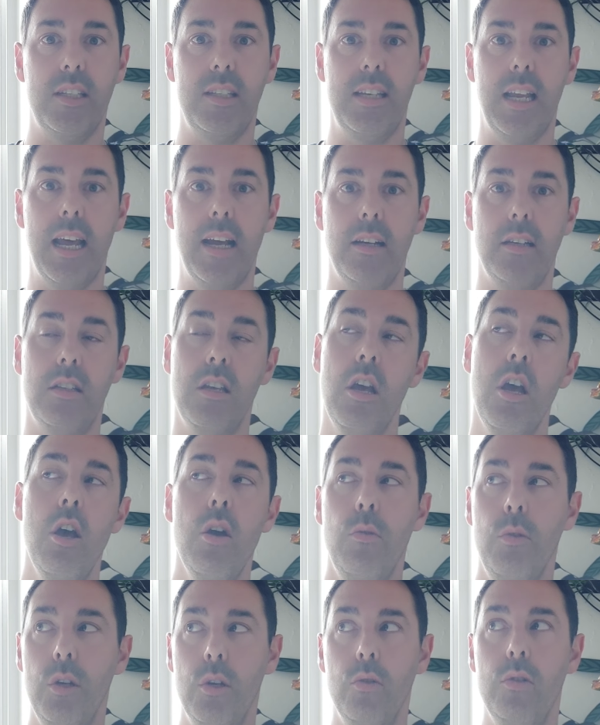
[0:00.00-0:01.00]
Styx.
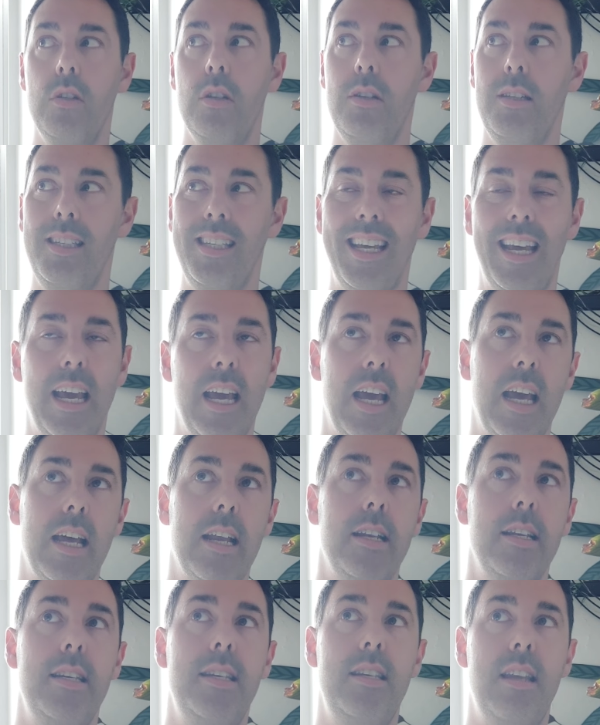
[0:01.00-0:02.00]
We also see it
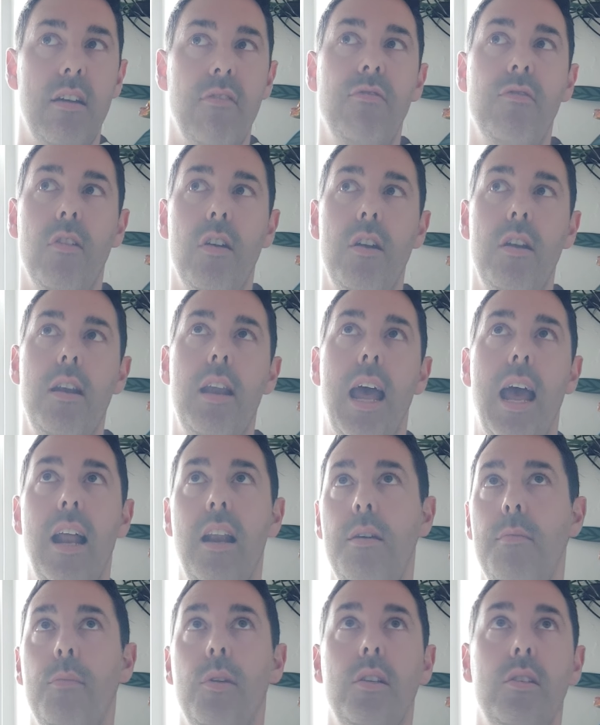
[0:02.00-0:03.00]
in different
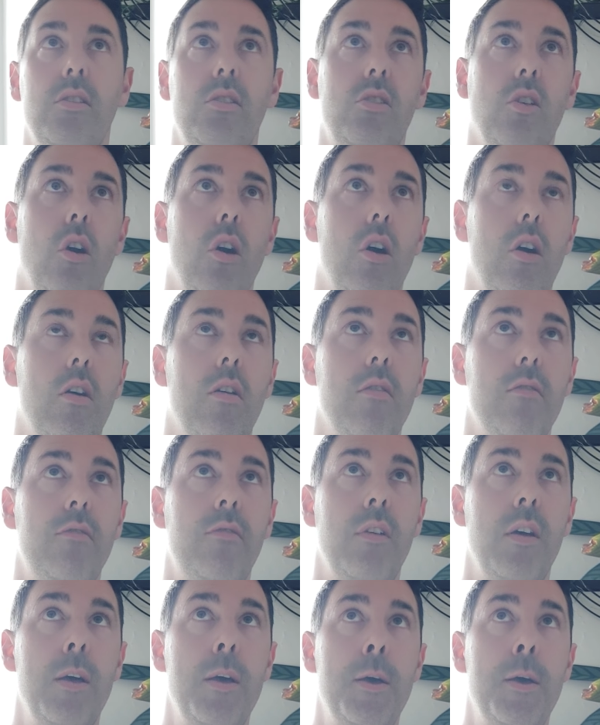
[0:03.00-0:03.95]
elements of